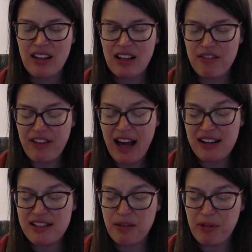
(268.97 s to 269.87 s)
In
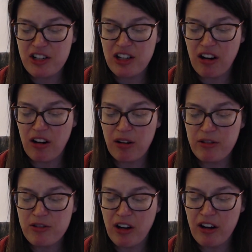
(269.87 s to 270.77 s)
fact, said Bridget, all
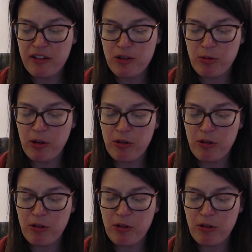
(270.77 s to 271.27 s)
those authors wrote